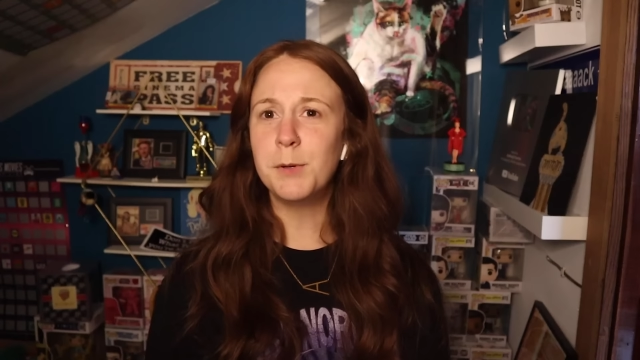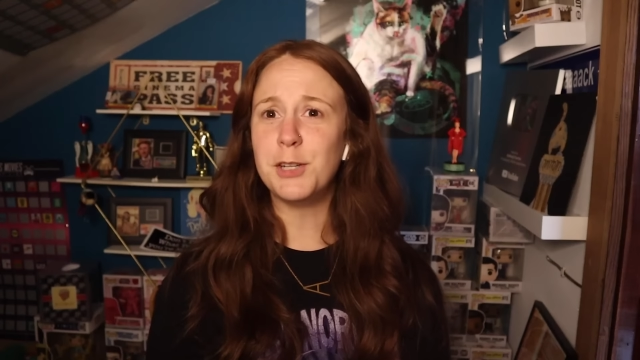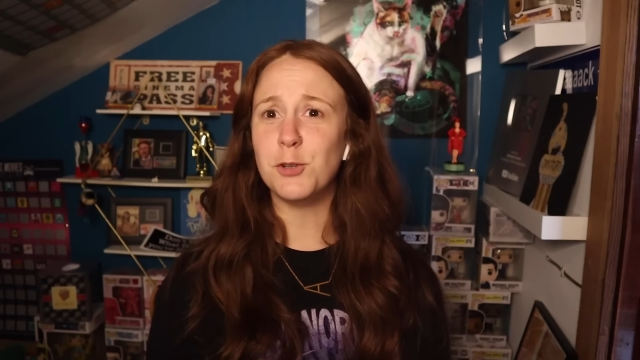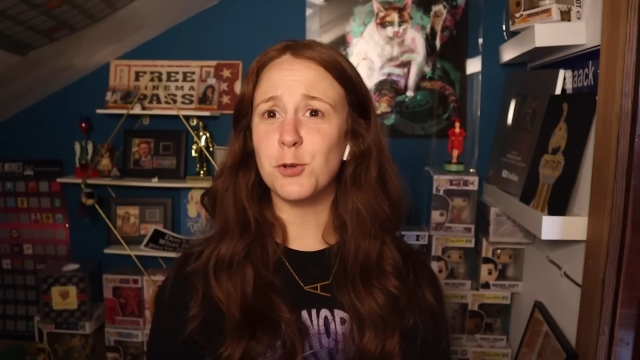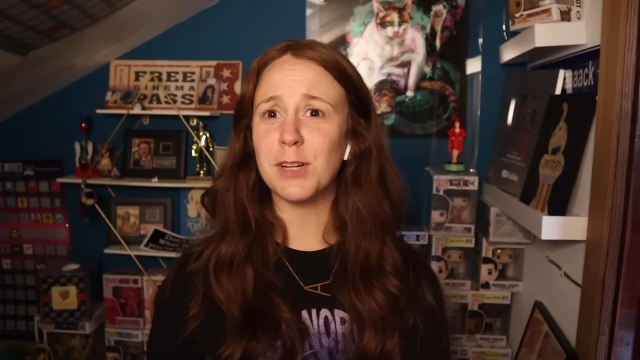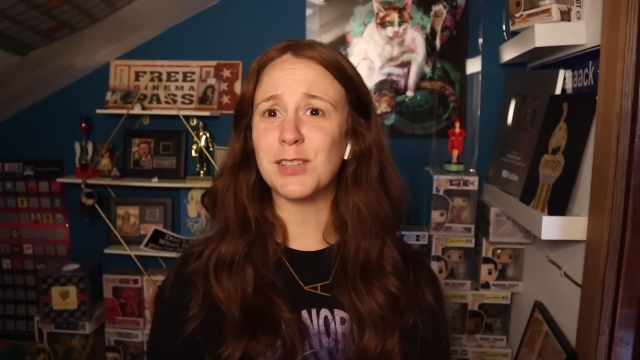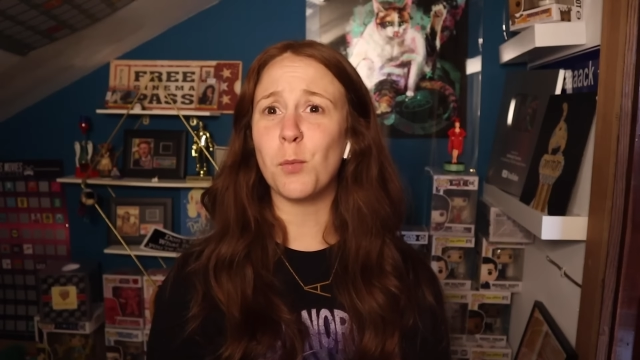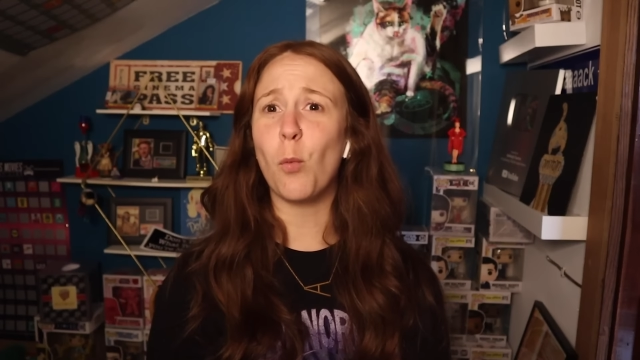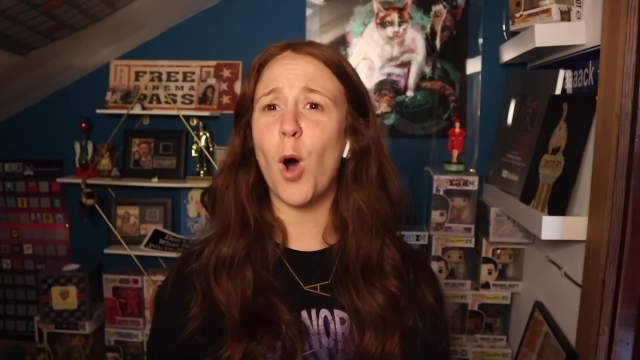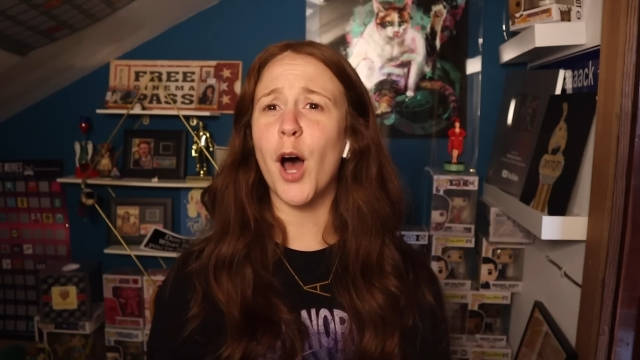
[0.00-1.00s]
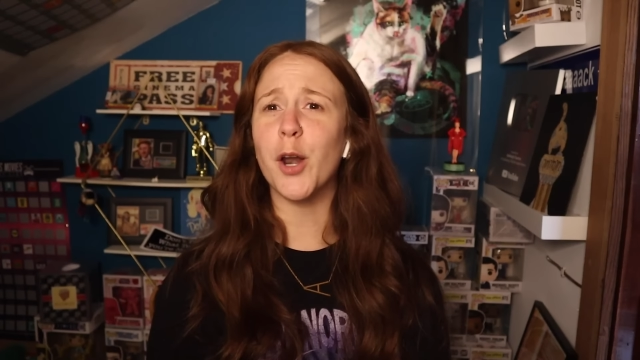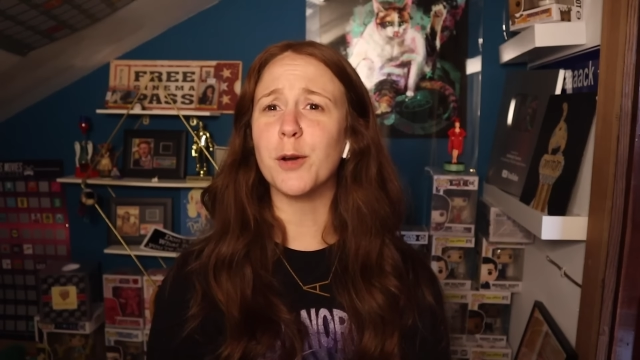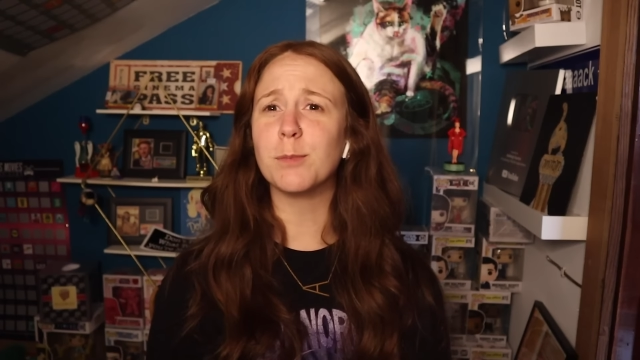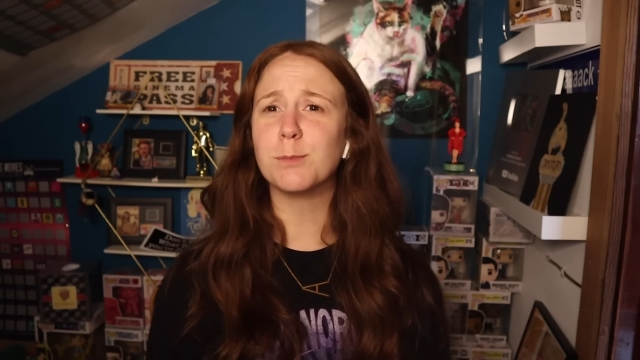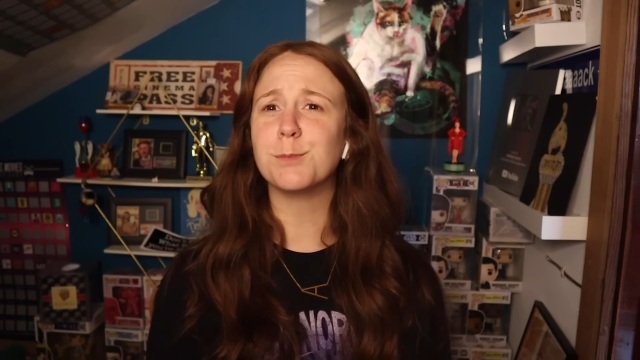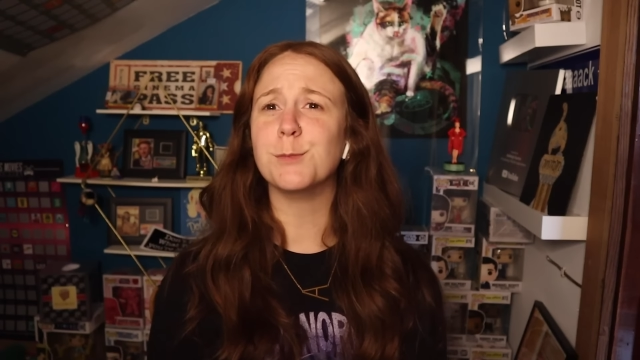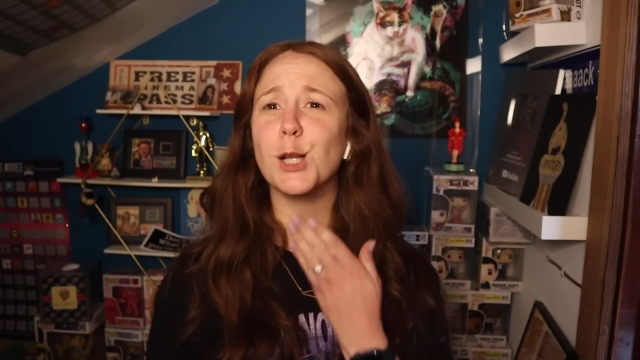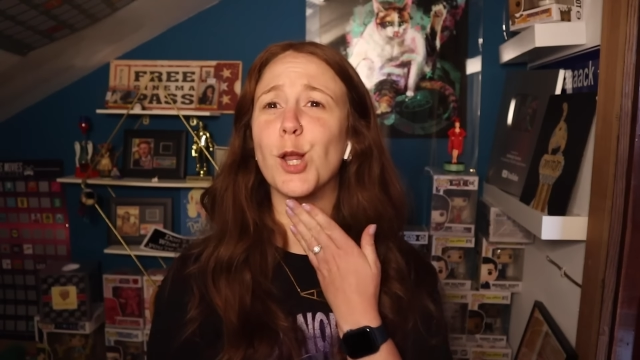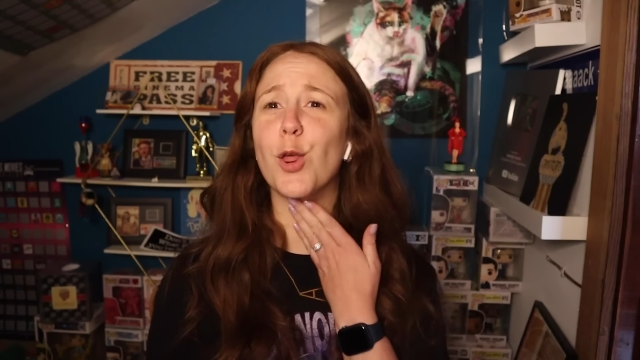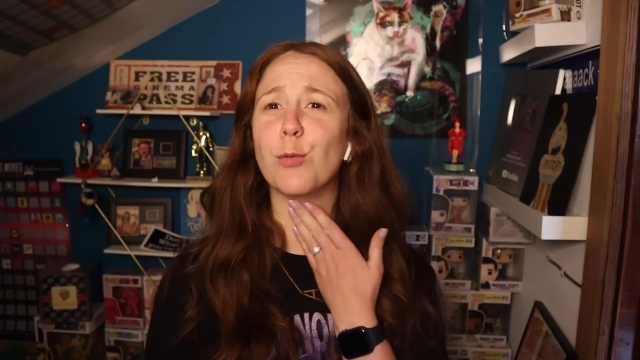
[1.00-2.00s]
I'm gonna need you to drink some water.
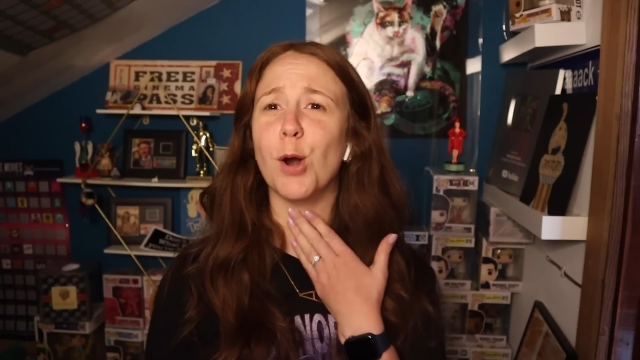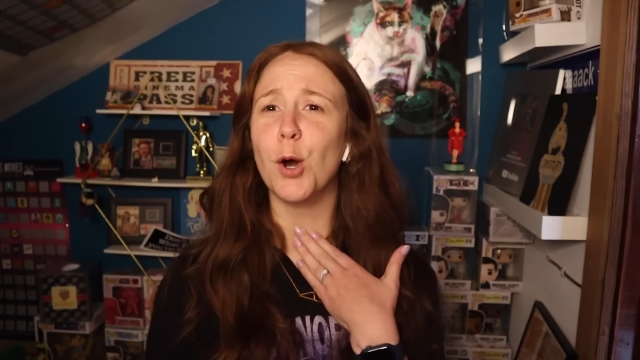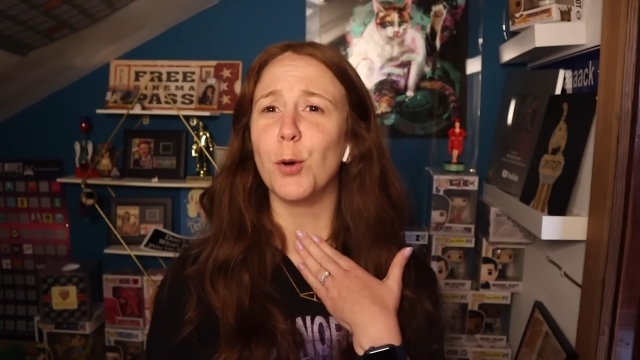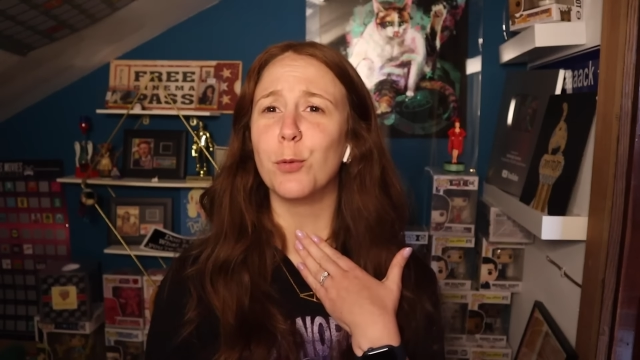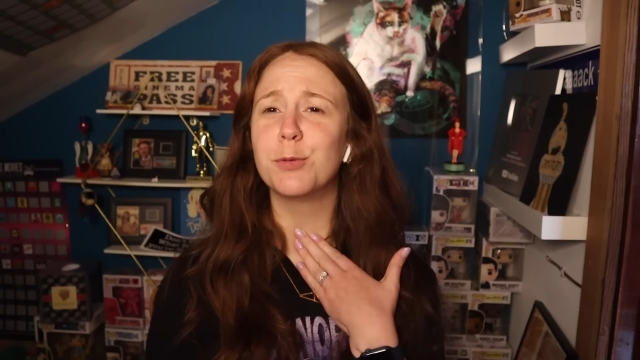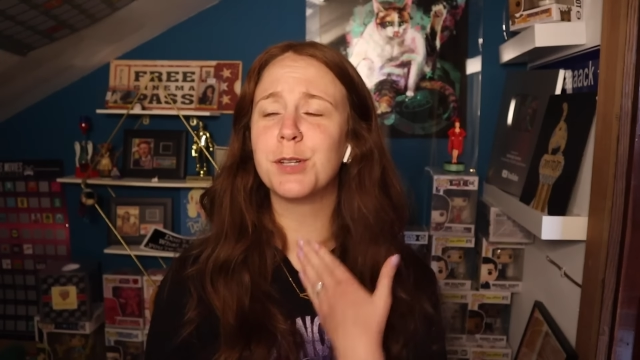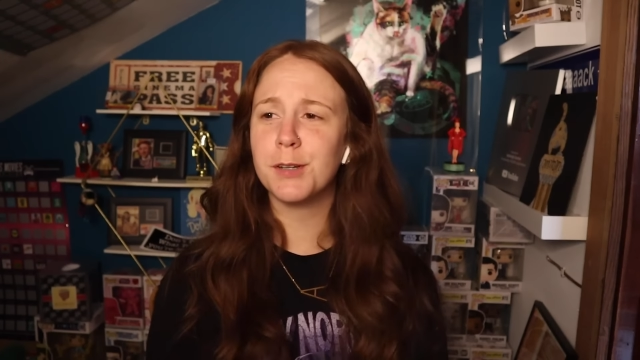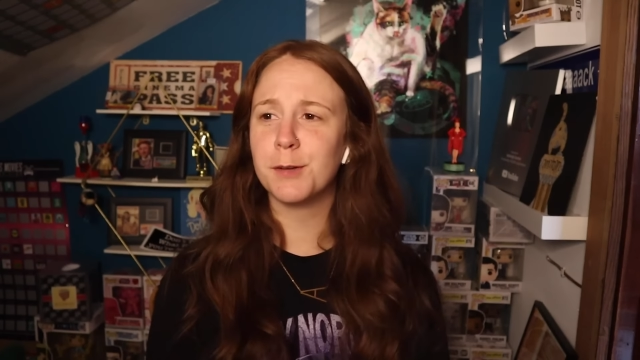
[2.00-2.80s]
Your little throat.